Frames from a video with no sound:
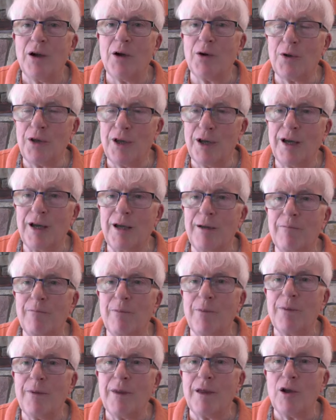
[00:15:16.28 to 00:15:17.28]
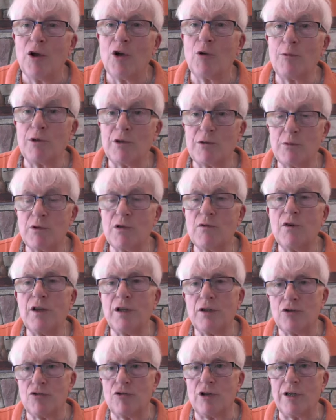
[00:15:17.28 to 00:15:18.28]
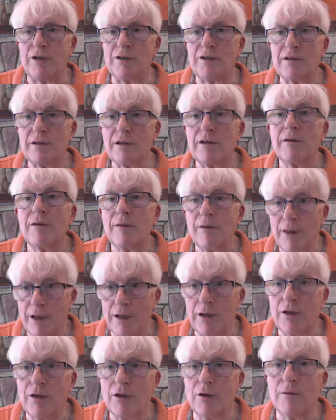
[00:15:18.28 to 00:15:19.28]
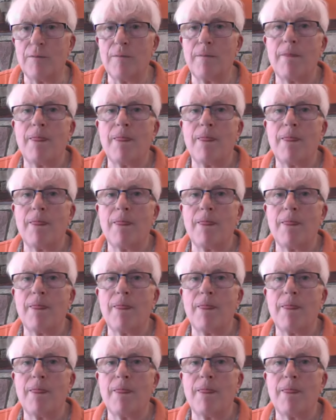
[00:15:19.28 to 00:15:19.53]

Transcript: Okay, hope this was of interest. Thank you.